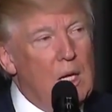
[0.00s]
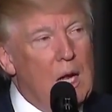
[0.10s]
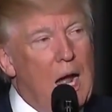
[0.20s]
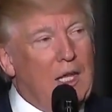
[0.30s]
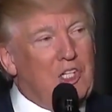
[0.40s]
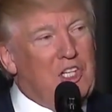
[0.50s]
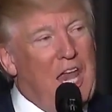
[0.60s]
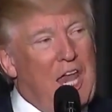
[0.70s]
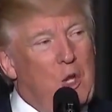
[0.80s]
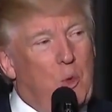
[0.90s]
I
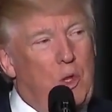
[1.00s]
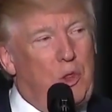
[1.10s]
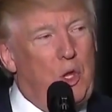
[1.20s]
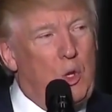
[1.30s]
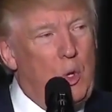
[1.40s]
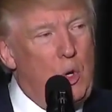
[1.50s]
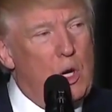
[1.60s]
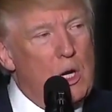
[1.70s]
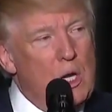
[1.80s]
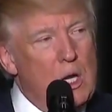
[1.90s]
stand with you.
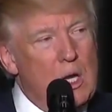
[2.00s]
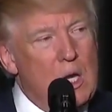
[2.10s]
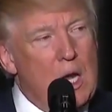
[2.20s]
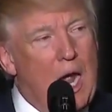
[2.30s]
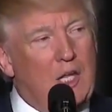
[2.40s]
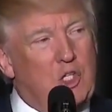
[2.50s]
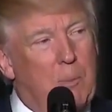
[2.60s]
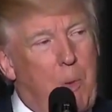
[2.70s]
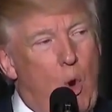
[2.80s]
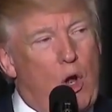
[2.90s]
I
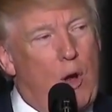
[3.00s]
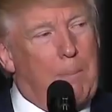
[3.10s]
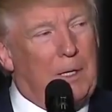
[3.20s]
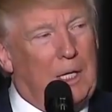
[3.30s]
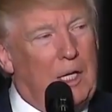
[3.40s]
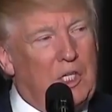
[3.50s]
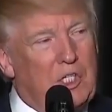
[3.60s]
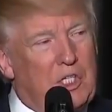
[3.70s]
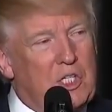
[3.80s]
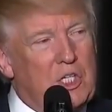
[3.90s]
support our
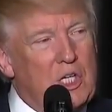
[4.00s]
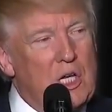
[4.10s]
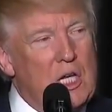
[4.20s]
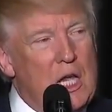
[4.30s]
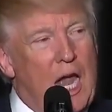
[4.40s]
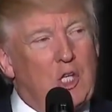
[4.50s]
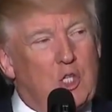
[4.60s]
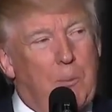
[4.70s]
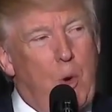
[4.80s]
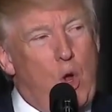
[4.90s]
police. I
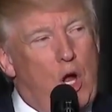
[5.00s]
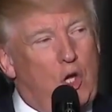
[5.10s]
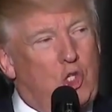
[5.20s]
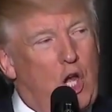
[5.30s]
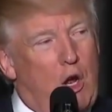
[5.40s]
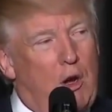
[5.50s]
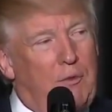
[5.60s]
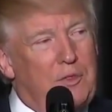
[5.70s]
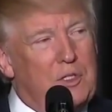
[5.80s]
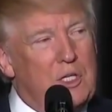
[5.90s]
support our
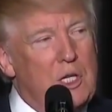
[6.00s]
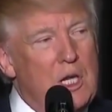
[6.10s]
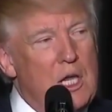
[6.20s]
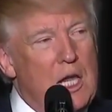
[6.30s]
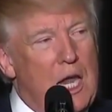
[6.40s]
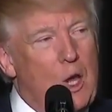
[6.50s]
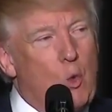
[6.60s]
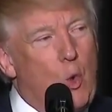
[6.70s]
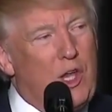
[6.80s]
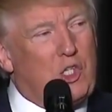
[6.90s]
sheriffs. And
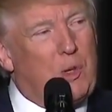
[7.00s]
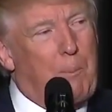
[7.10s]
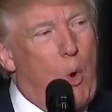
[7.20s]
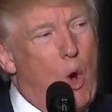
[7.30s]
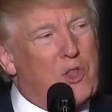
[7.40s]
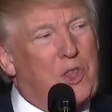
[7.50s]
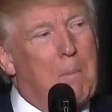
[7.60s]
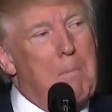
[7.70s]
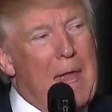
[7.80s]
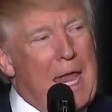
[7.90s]
we support the
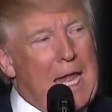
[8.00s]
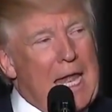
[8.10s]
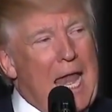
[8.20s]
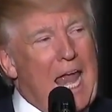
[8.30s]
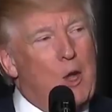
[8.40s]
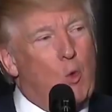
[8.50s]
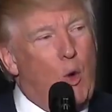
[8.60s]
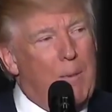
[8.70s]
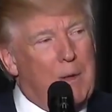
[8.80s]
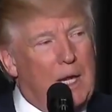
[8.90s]
men and
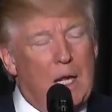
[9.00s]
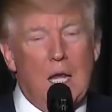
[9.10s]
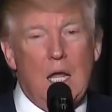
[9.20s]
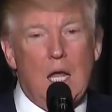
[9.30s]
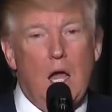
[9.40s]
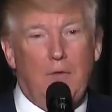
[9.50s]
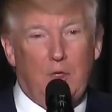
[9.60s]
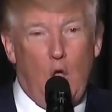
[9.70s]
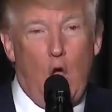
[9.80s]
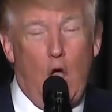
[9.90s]
women of
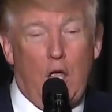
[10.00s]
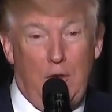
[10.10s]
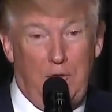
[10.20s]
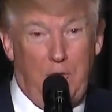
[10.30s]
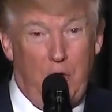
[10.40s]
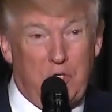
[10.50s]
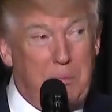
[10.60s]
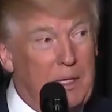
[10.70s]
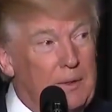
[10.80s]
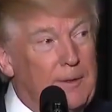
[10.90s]
law
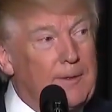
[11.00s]
enforcement.